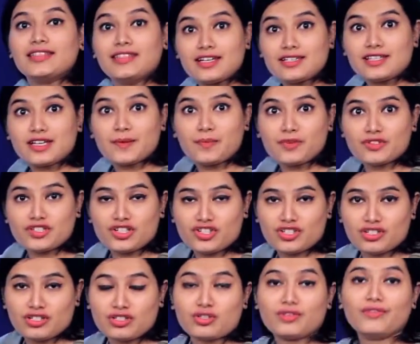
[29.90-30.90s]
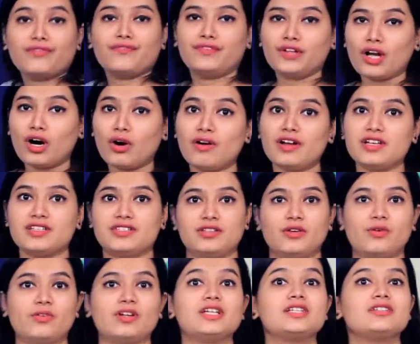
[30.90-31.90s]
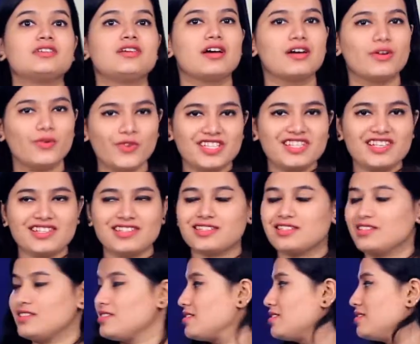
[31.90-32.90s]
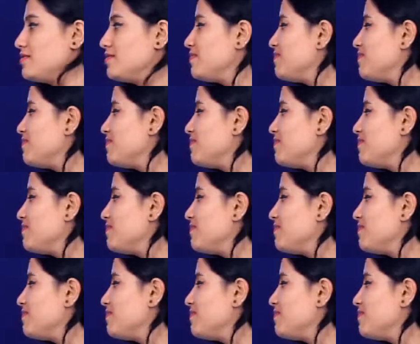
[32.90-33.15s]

This opposition to flow is known as resistance.